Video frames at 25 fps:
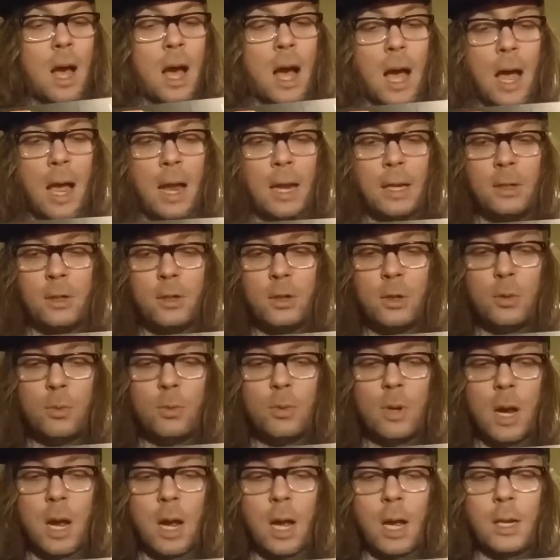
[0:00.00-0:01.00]
I do
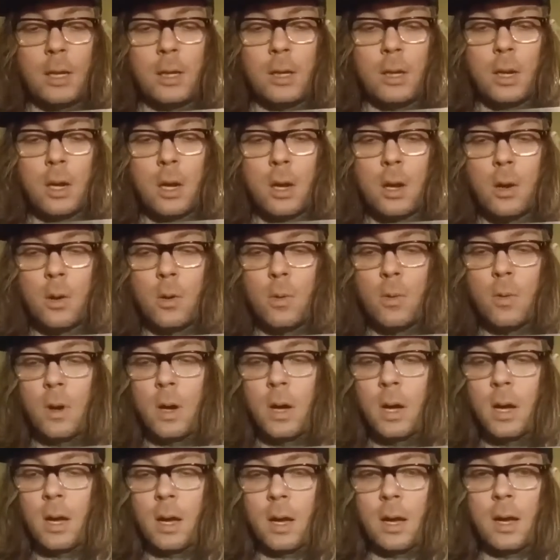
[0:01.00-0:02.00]
not
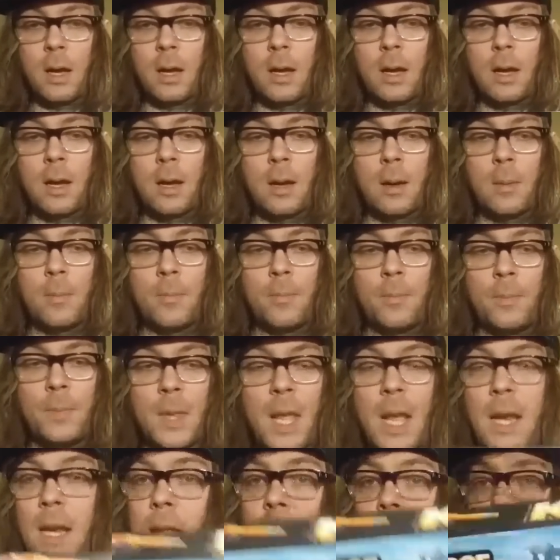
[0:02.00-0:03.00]
know
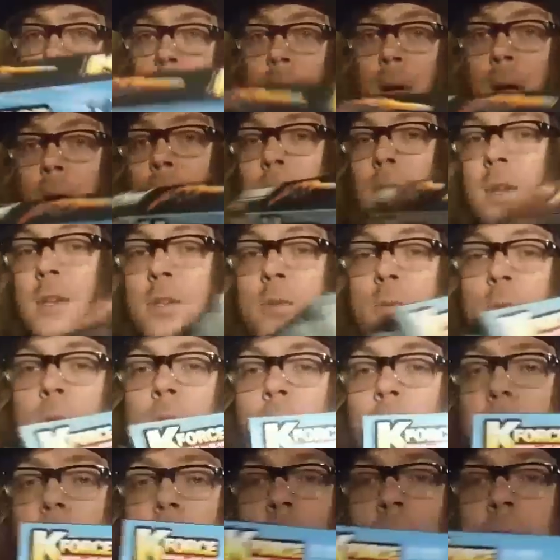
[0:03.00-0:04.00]
anything about these
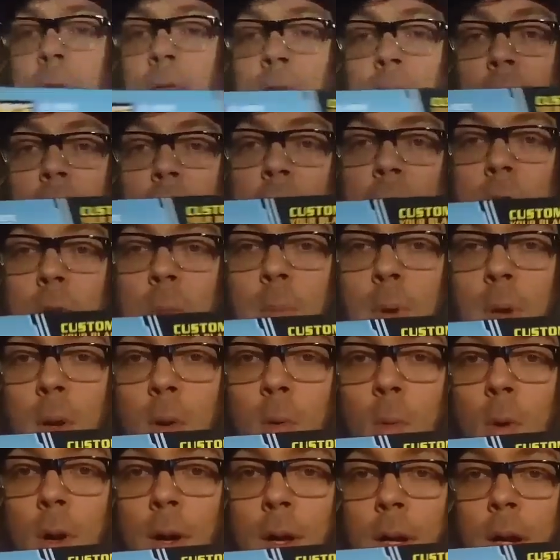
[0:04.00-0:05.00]
really. I've never
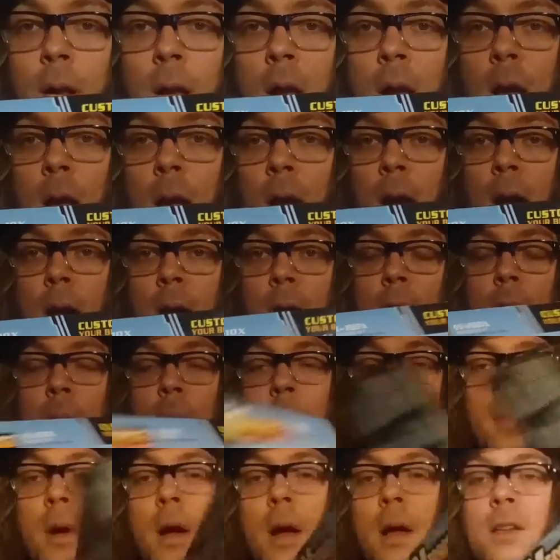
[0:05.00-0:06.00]
built one.
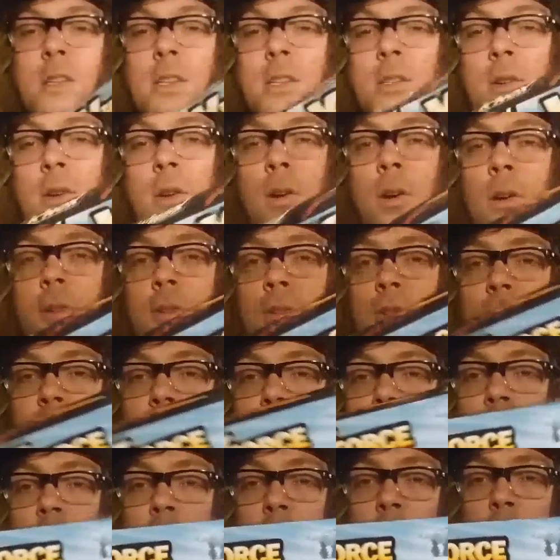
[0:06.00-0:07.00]
I saw
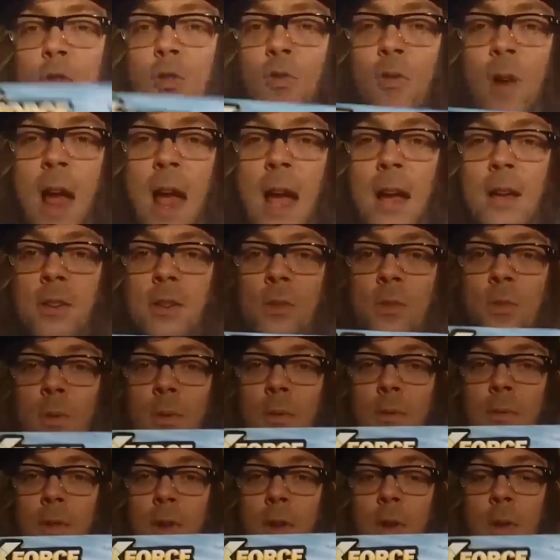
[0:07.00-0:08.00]
kind of Drax's
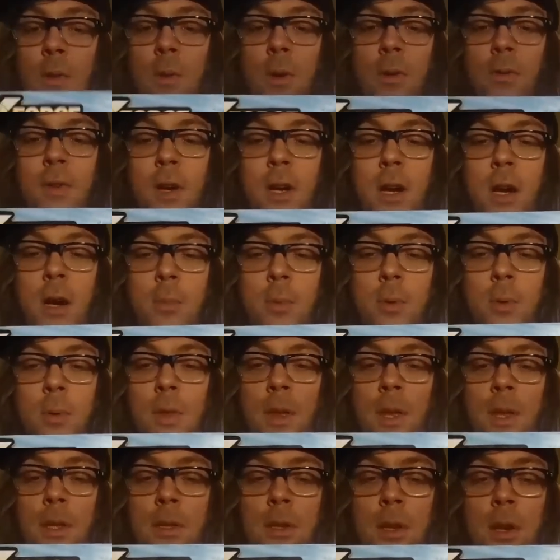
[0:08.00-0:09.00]
review of a couple
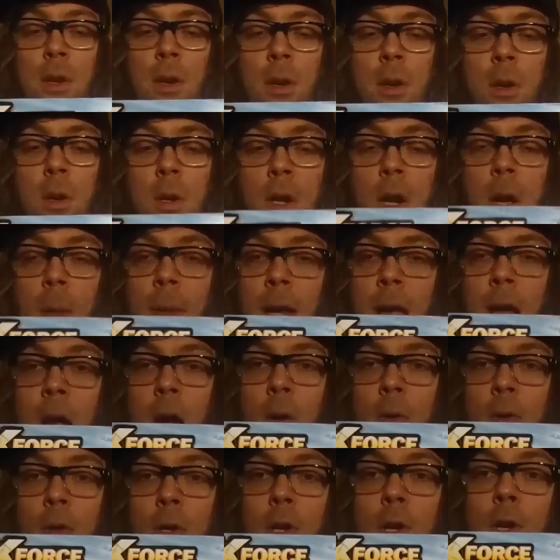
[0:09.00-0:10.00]
that are coming
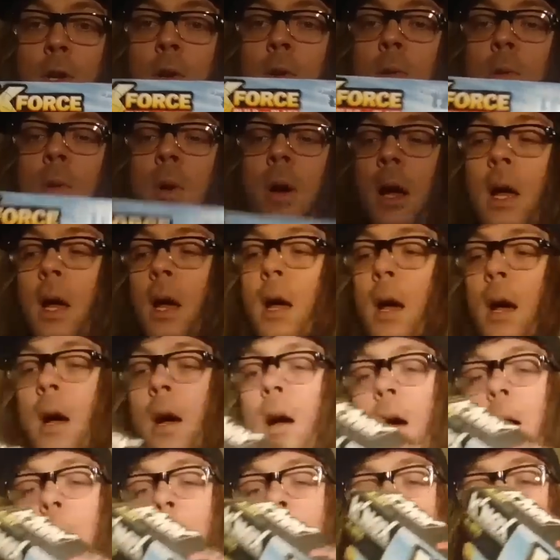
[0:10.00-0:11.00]
out new
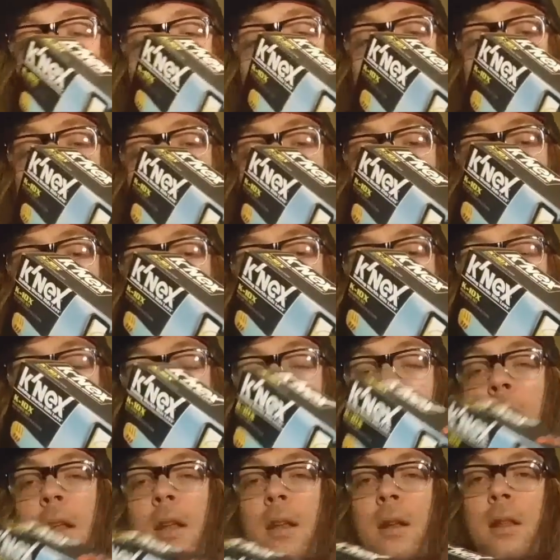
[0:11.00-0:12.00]

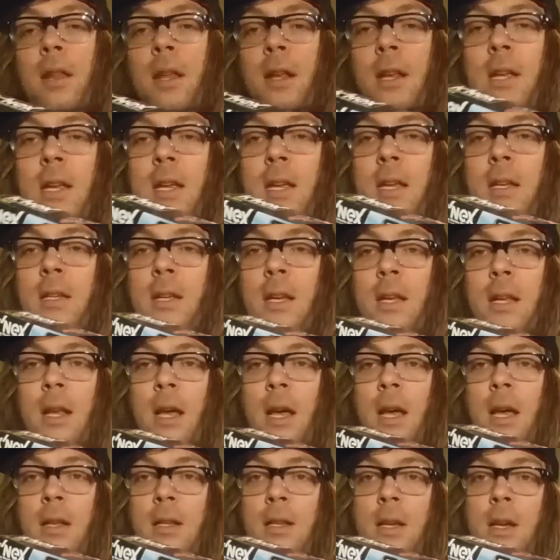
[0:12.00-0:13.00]
that he did
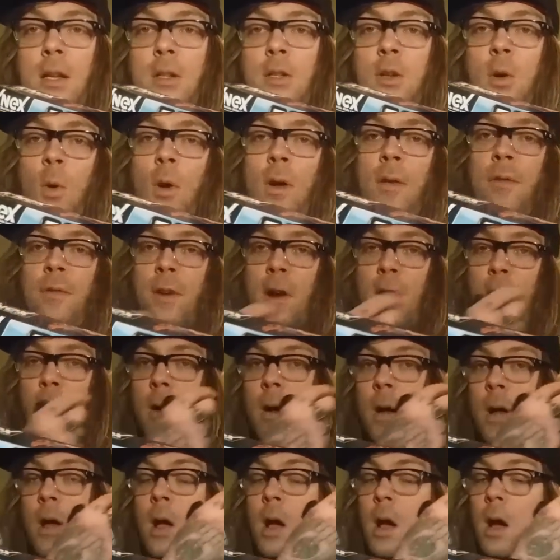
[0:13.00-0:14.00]
at Toy
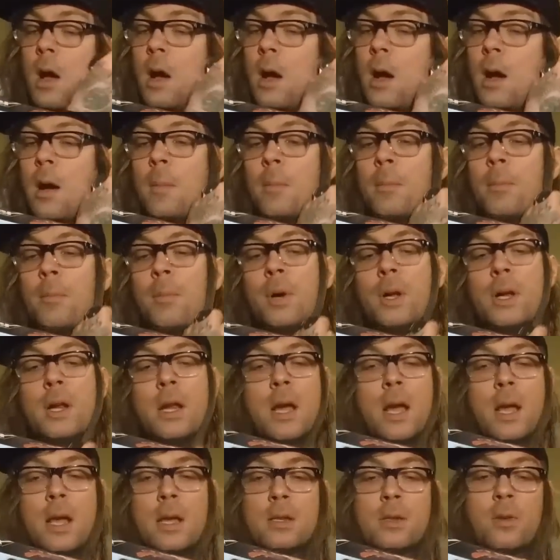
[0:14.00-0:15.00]
Fair.
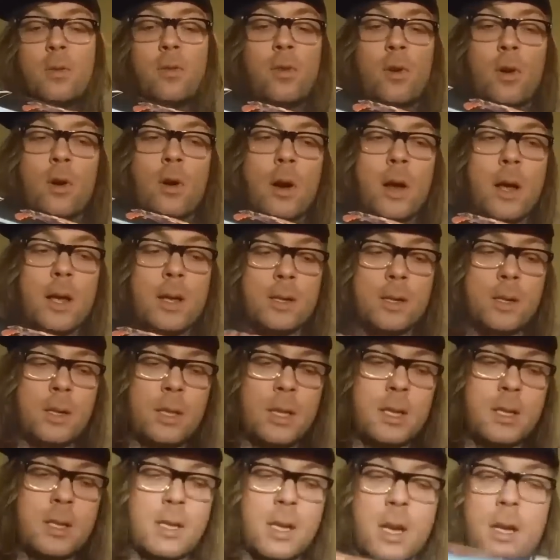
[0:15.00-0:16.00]
But as far as
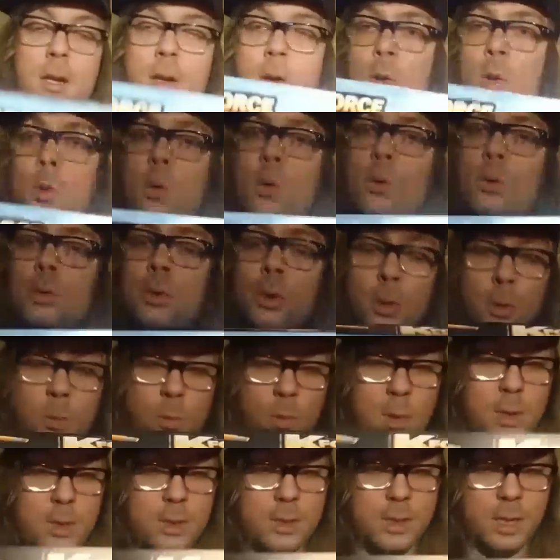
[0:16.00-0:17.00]
these kind of older
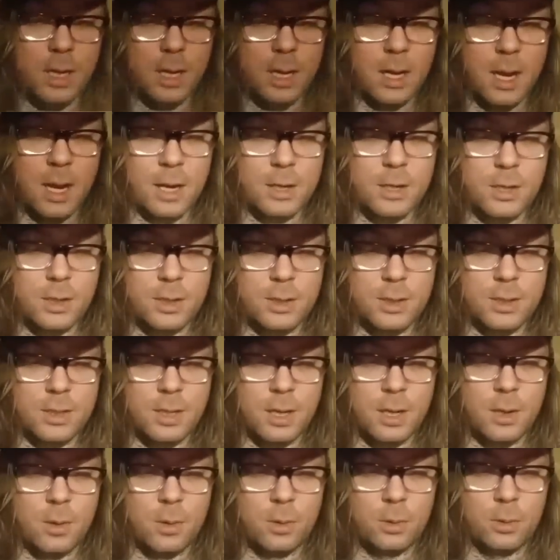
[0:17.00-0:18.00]
ones, and I shouldn't
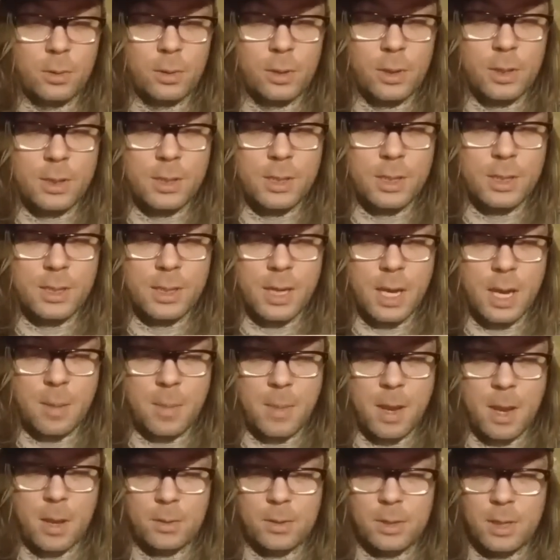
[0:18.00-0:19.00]
say older because this
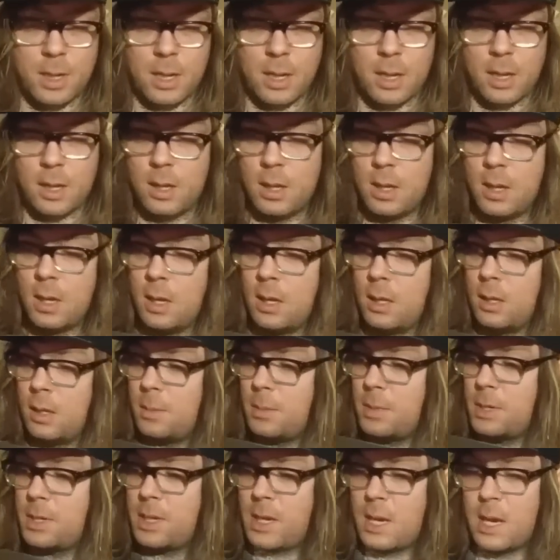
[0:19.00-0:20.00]
came out, let
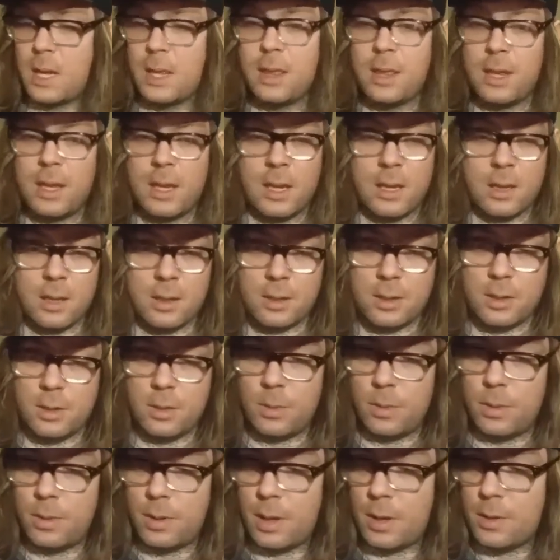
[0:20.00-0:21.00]
me see, I think in
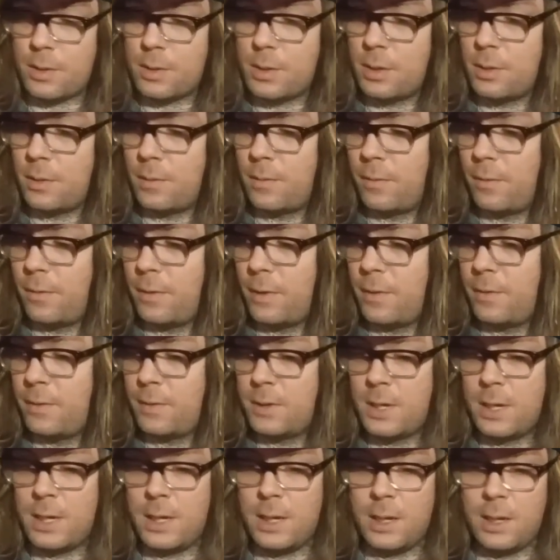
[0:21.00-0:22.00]

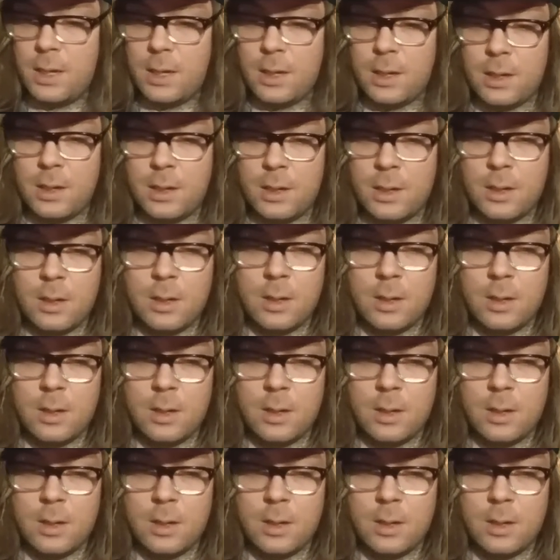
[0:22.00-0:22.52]
2015.